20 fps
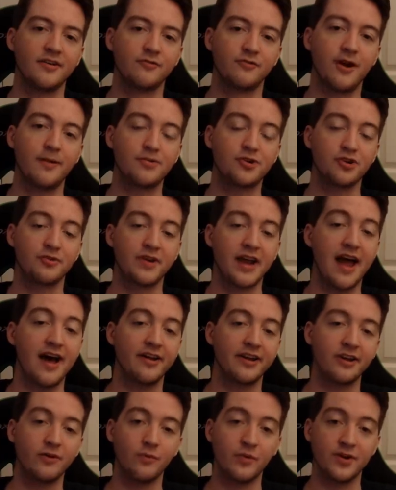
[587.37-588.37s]
Rupture
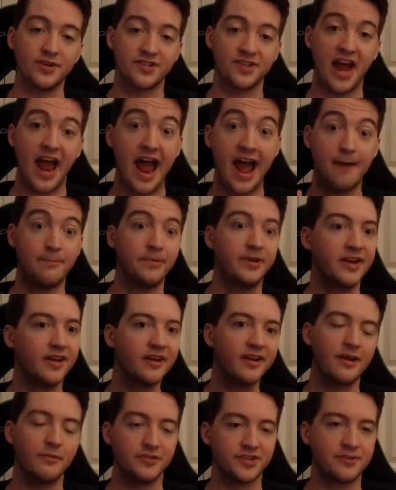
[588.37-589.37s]
Reality was
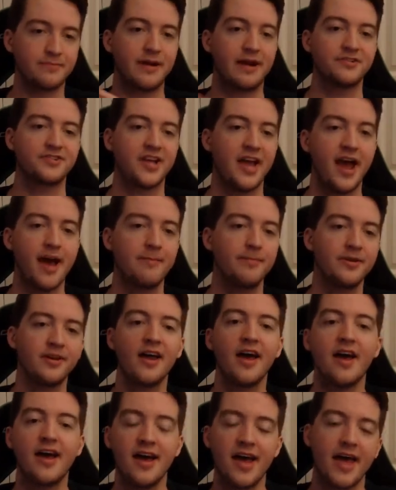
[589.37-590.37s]
happening and was about to
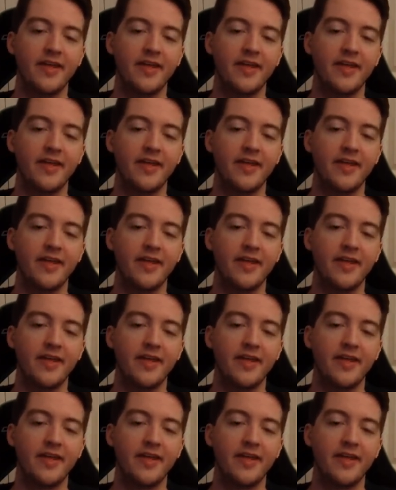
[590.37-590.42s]
happen,